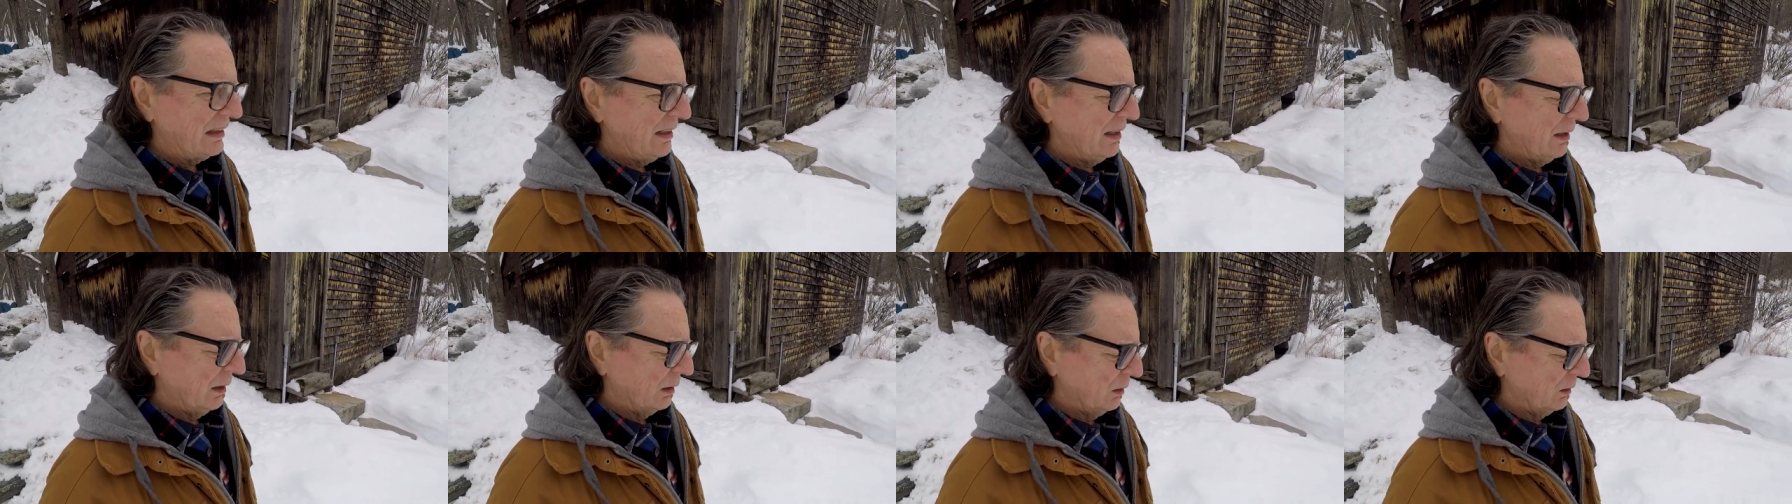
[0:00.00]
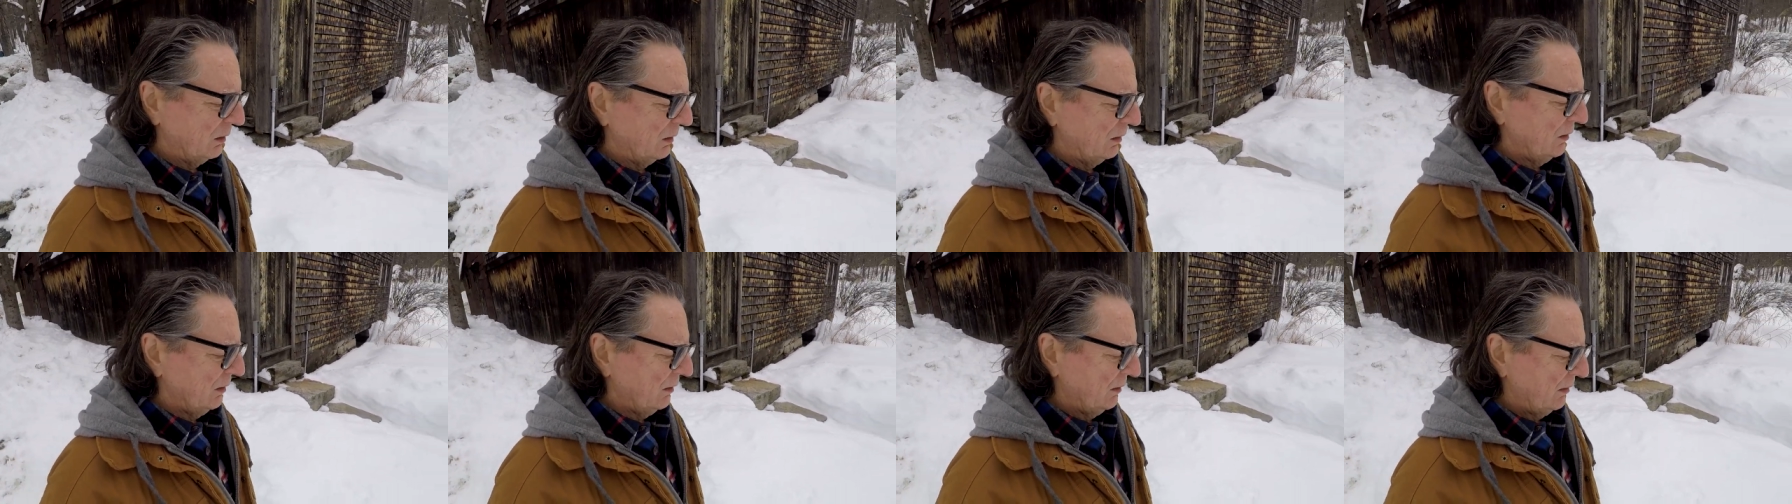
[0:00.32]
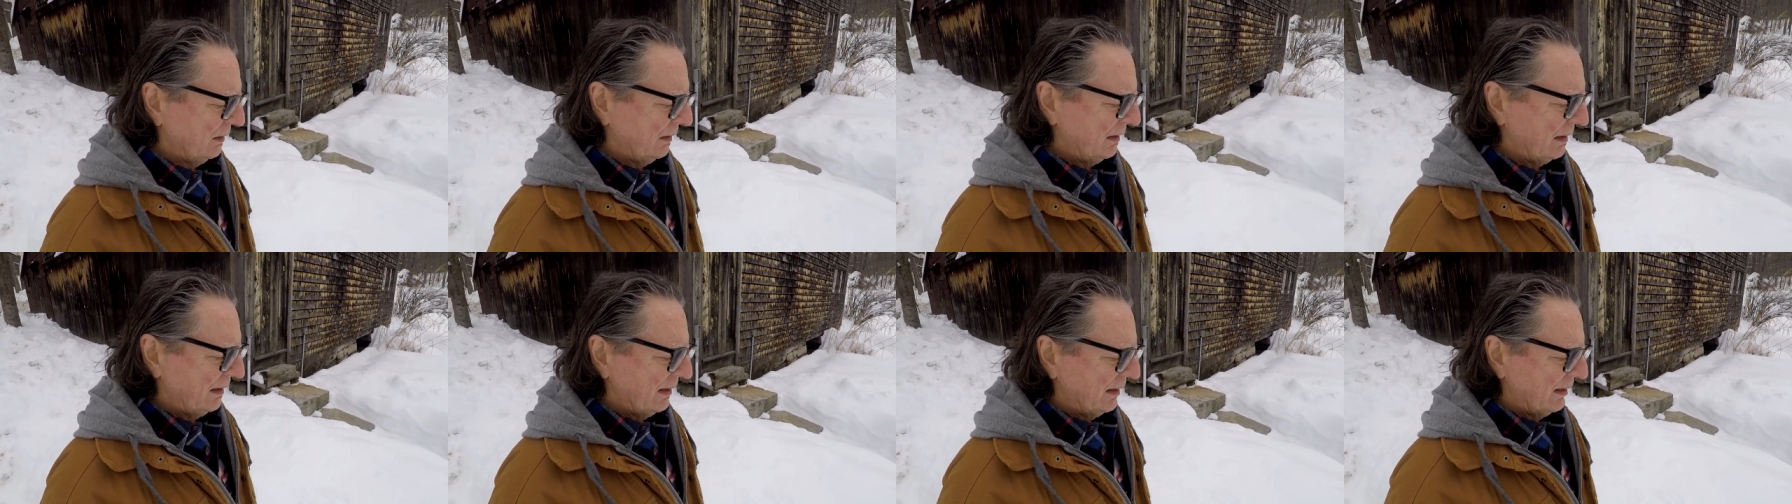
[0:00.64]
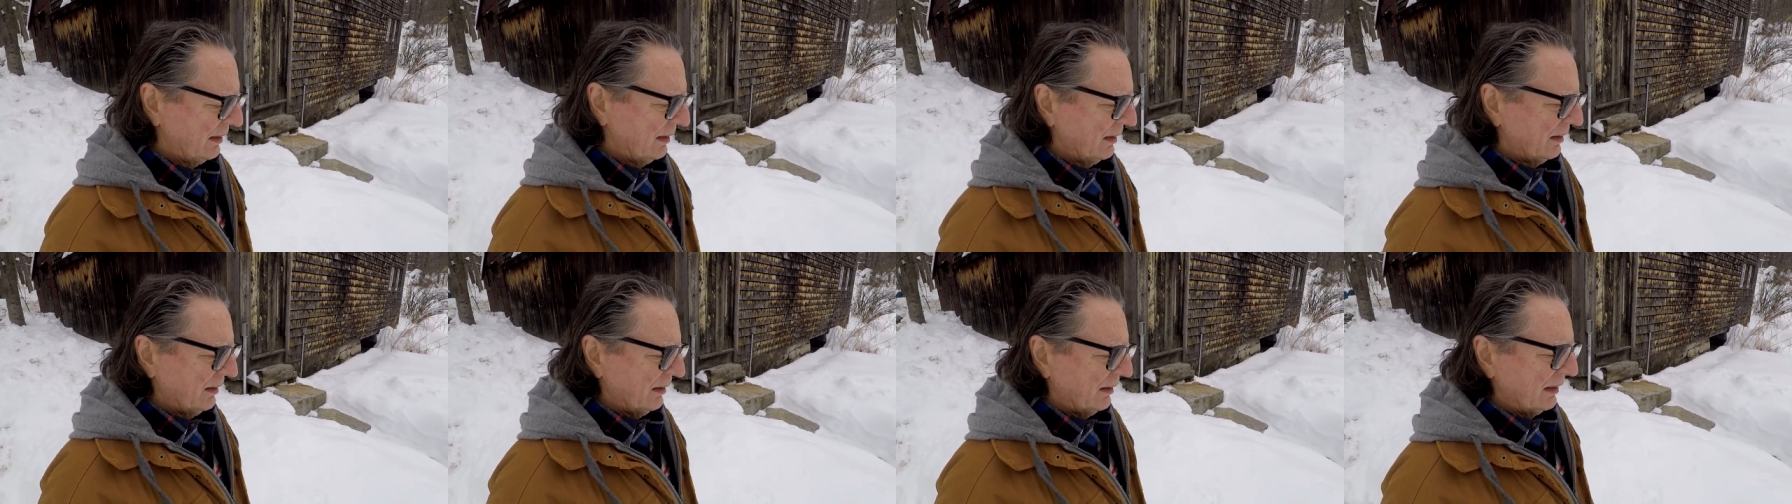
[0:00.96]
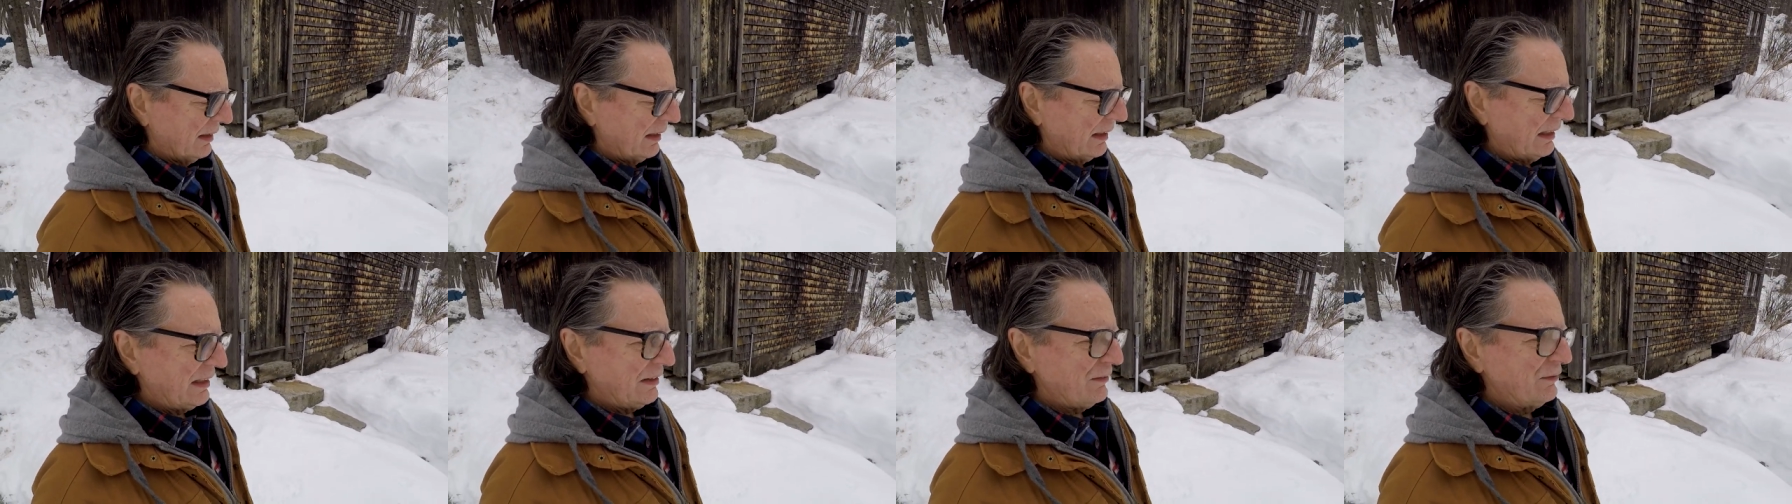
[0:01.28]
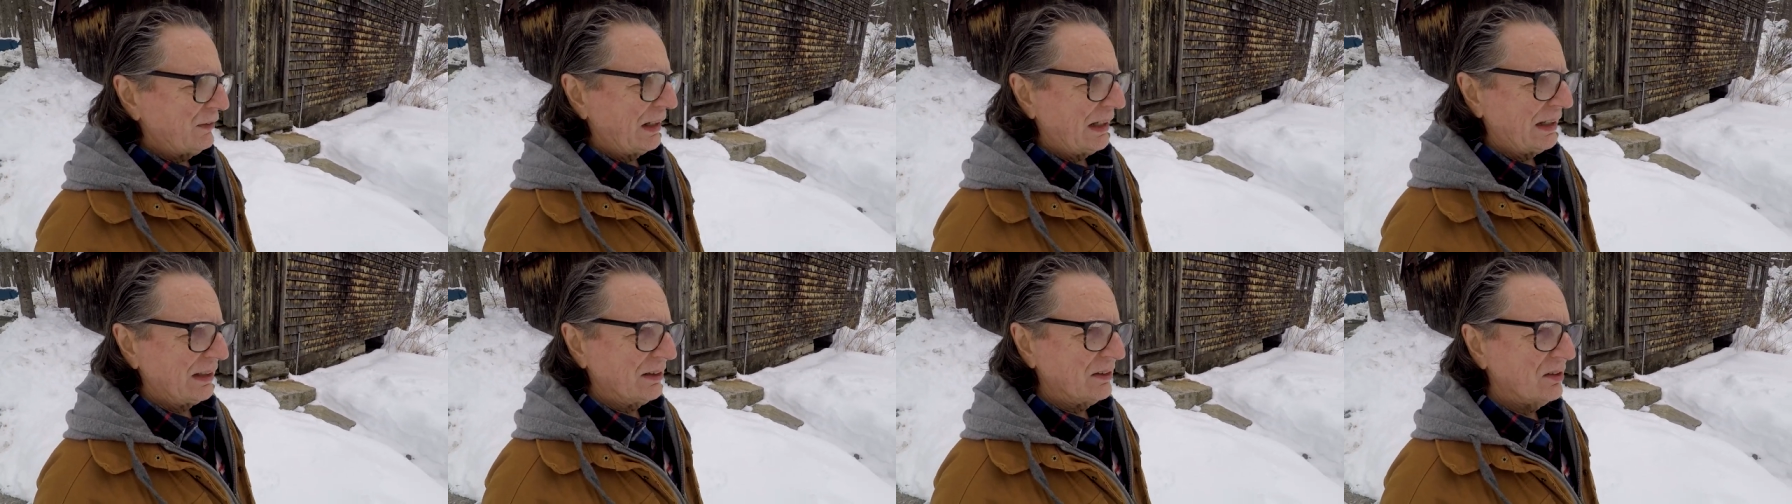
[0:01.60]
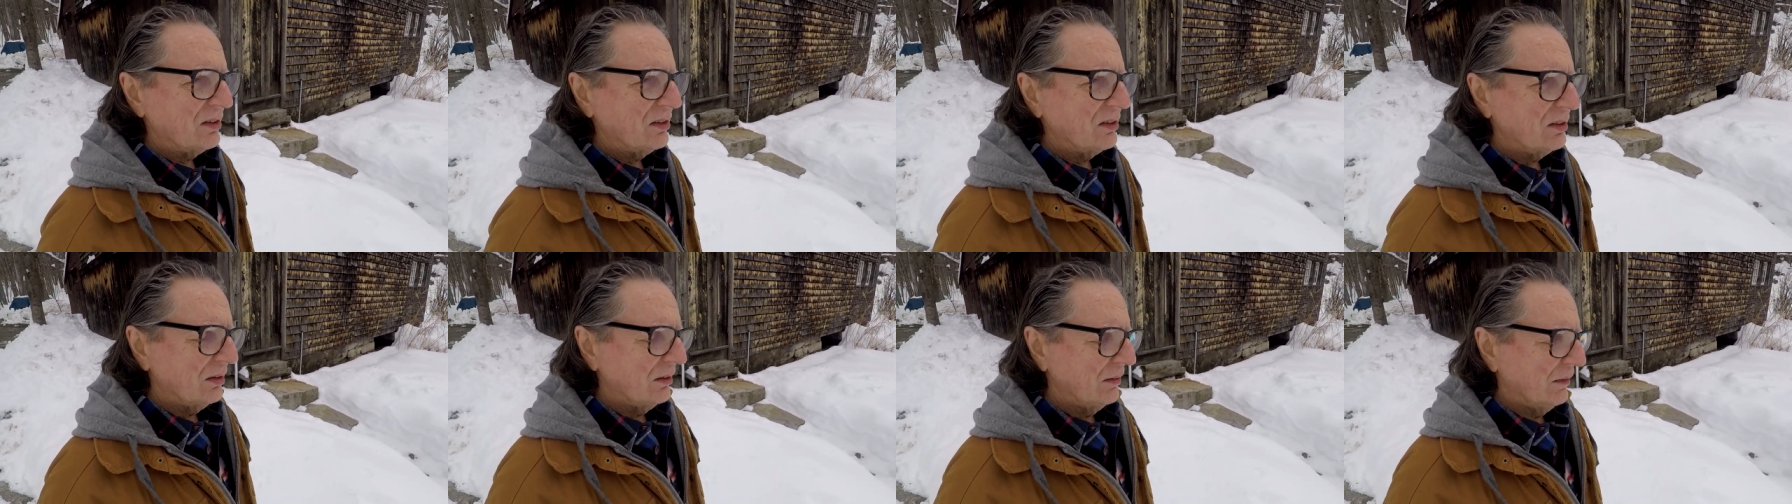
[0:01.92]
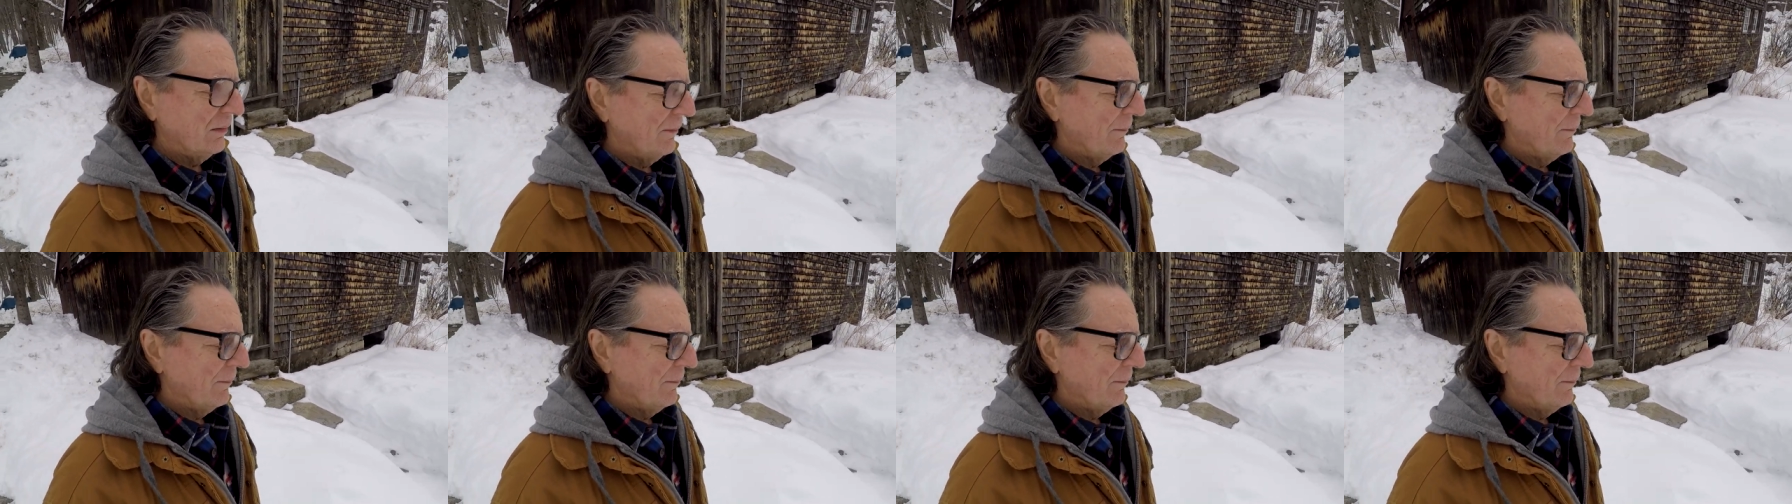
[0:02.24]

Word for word: killer events.